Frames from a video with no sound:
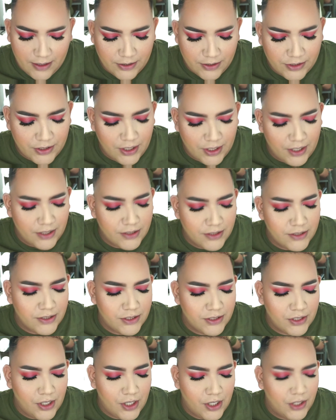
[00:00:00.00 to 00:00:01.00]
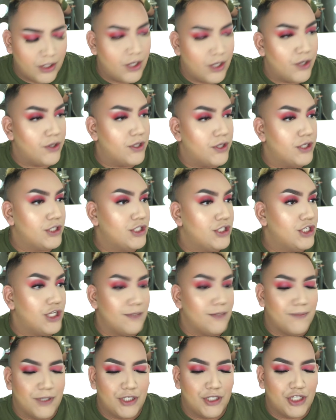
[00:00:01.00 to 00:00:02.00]
Just on, the
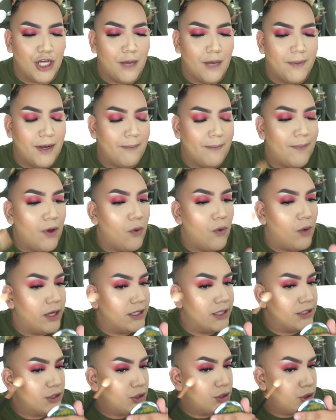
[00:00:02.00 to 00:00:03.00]
tip and top of the plant.